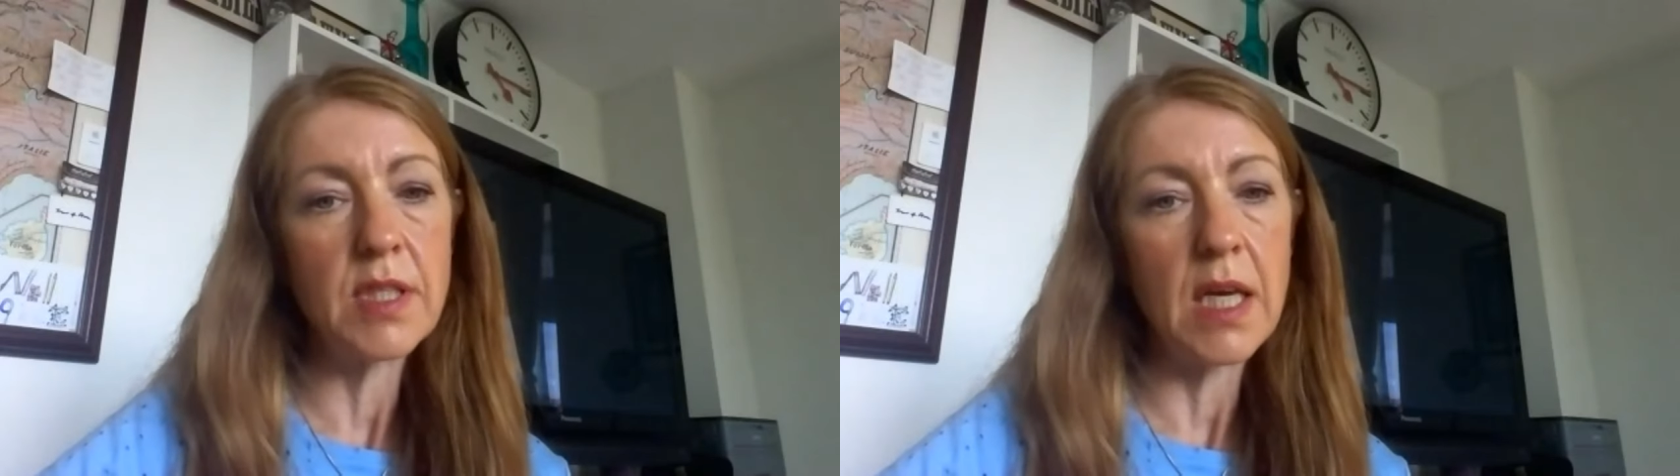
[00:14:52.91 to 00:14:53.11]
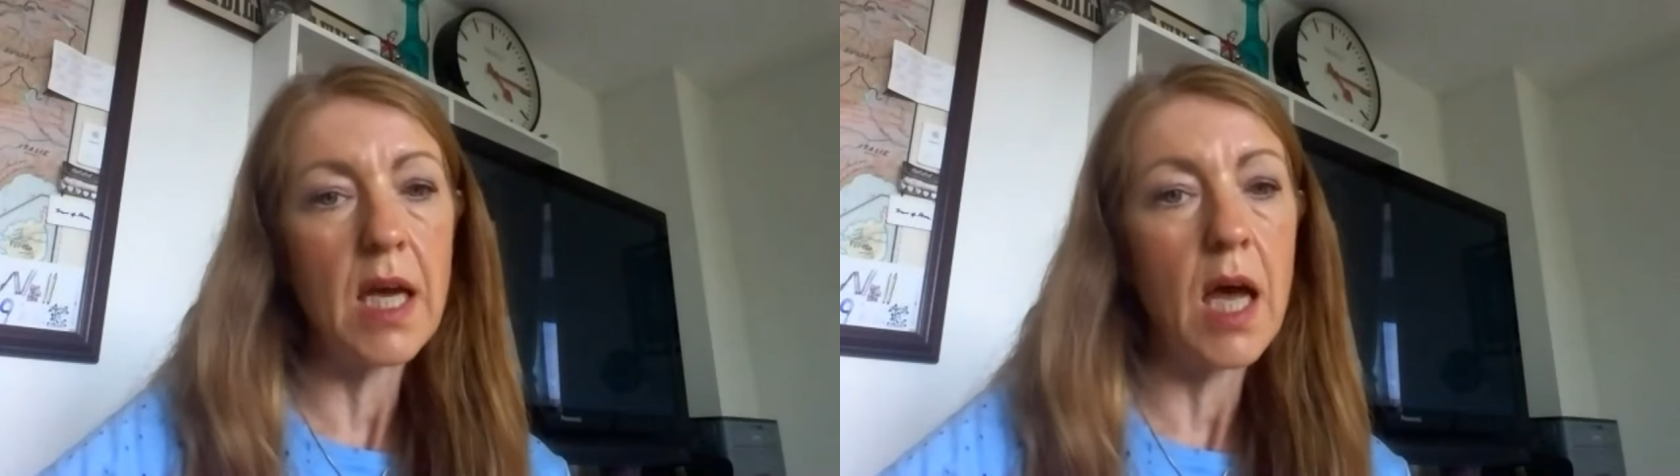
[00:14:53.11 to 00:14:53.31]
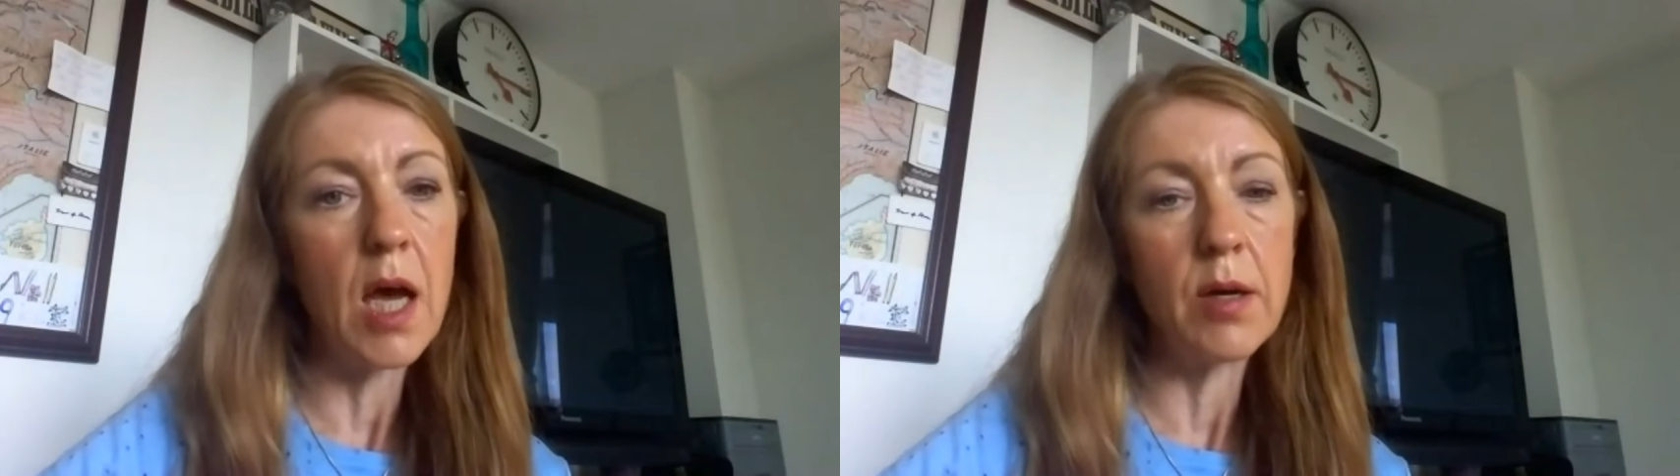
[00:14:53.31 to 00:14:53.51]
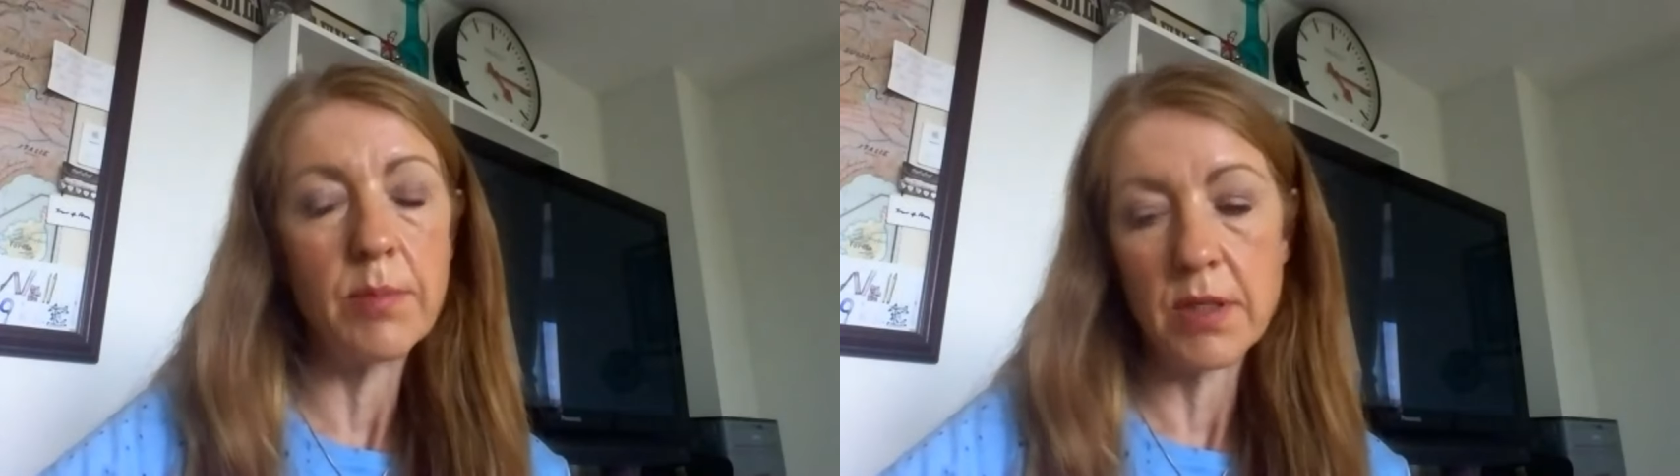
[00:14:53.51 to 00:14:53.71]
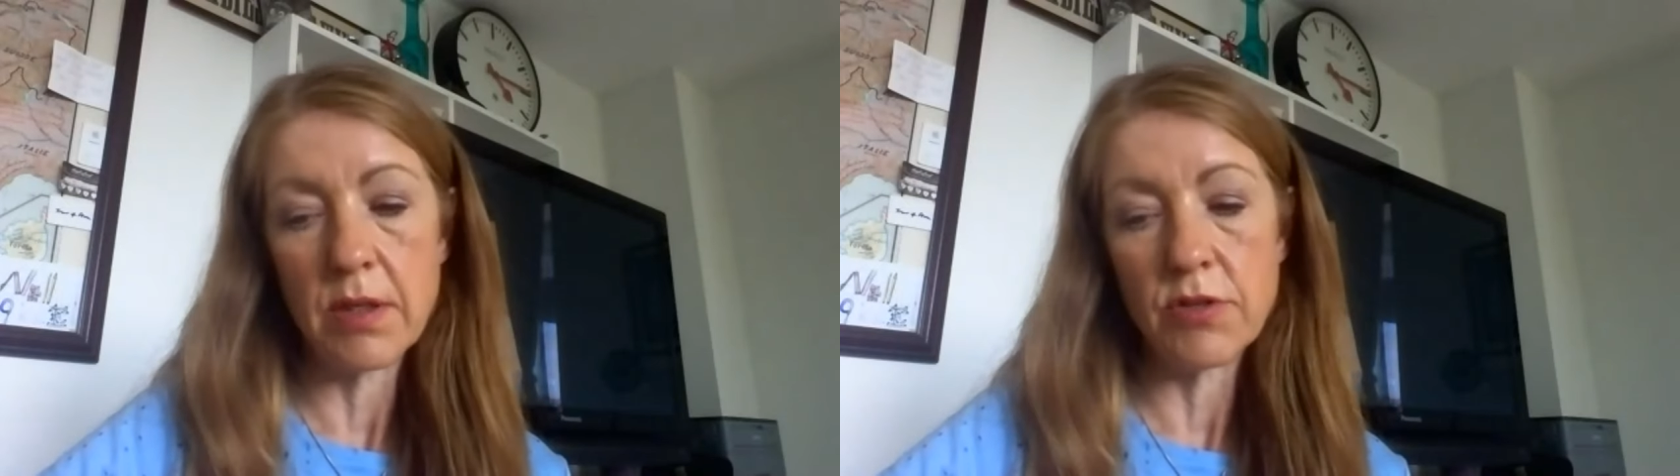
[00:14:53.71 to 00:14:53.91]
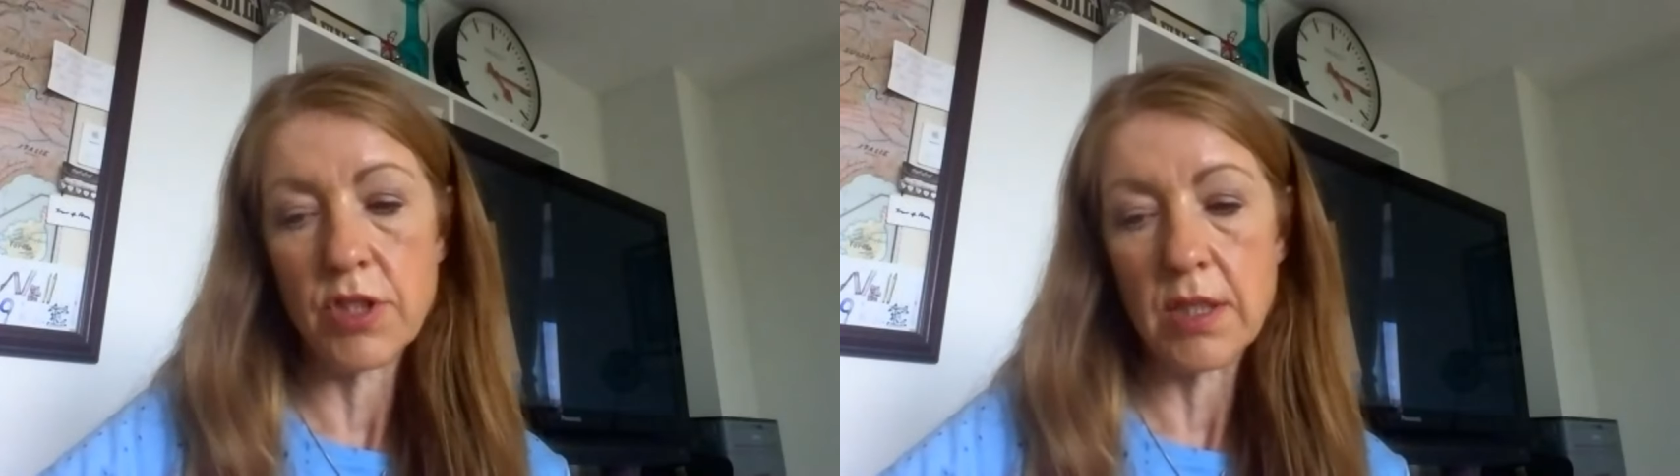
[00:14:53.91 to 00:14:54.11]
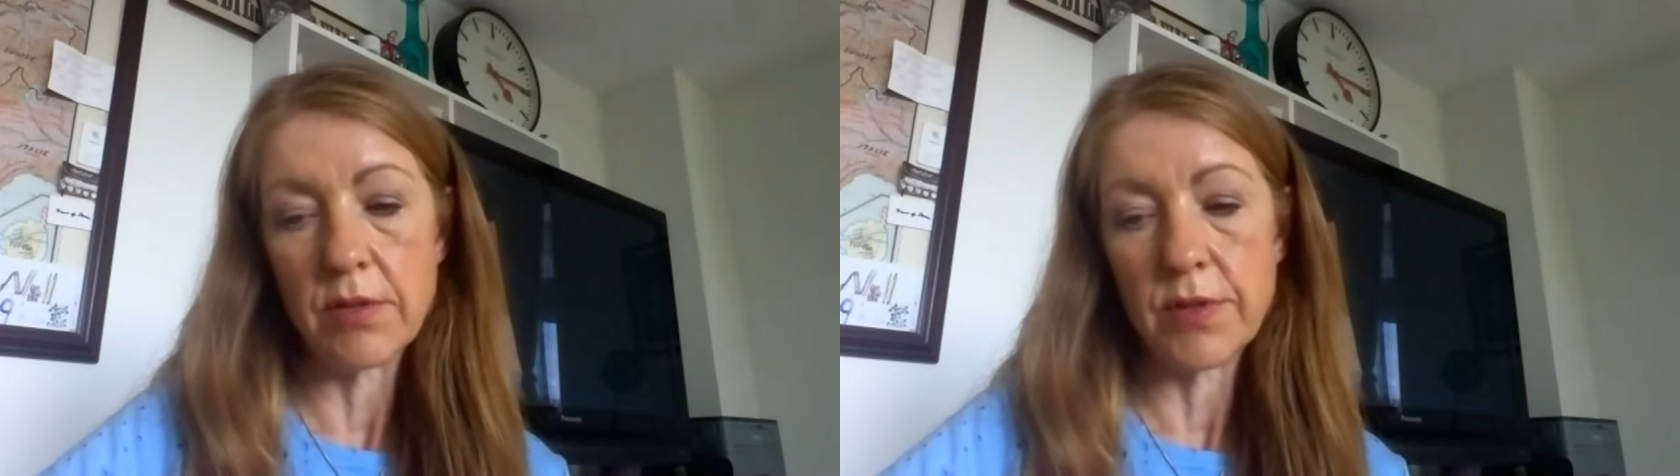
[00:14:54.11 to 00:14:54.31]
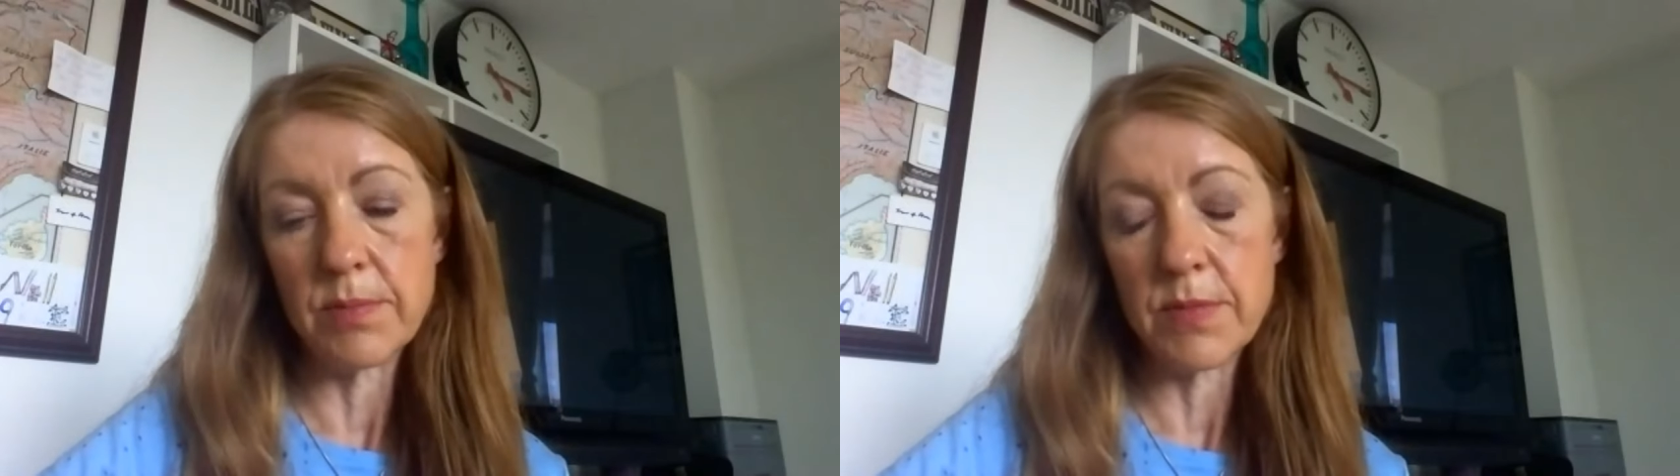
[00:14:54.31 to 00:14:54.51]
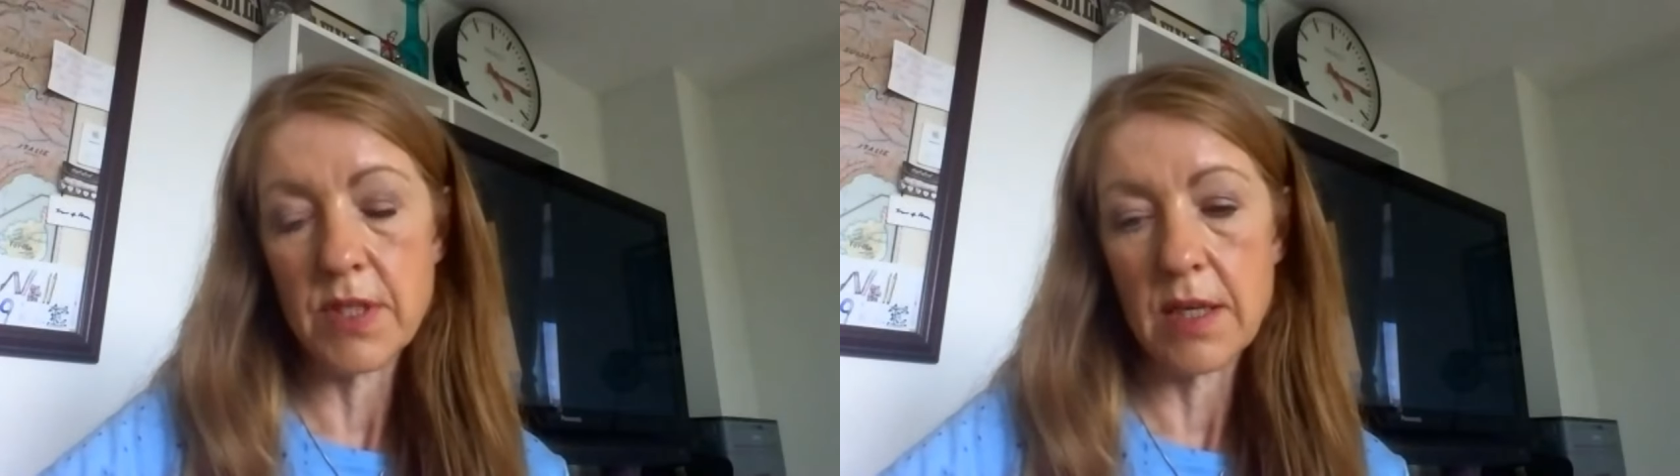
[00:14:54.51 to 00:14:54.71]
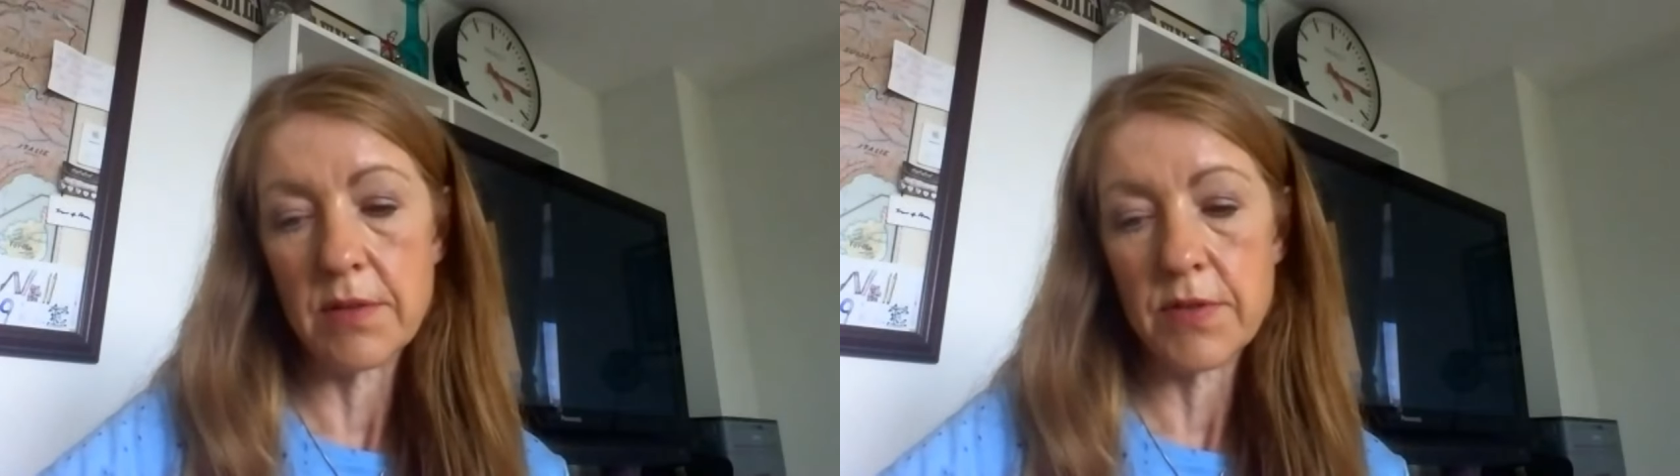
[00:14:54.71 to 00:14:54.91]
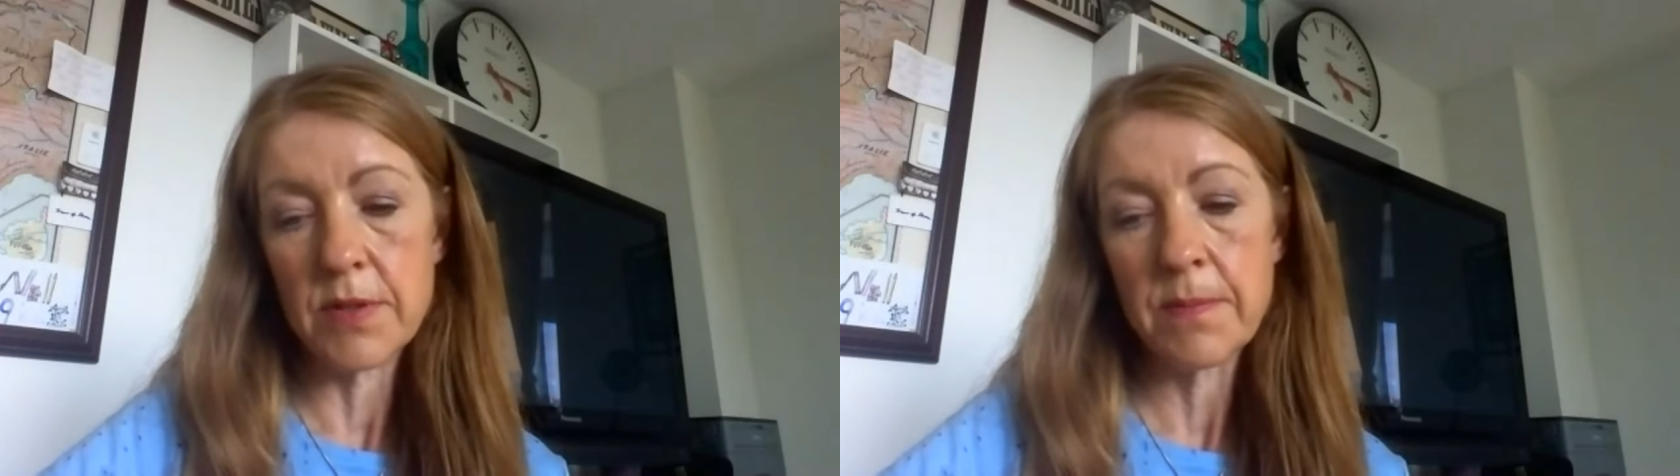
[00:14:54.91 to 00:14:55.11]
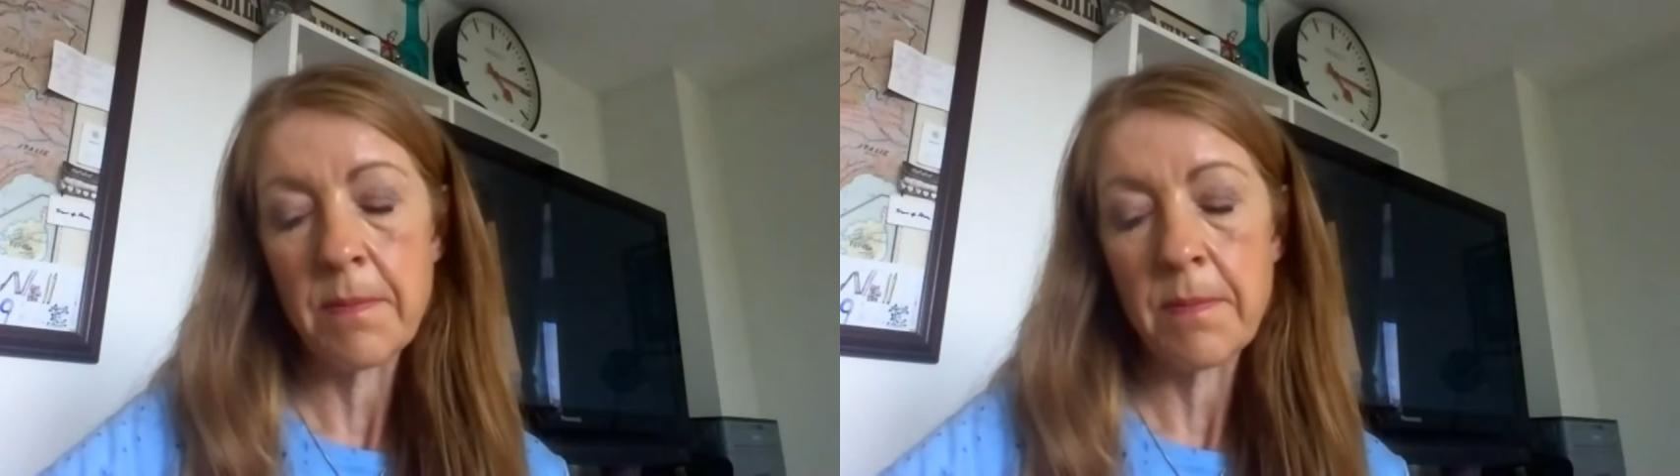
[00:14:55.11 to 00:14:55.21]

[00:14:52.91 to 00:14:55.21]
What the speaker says: stay at home and shield themselves?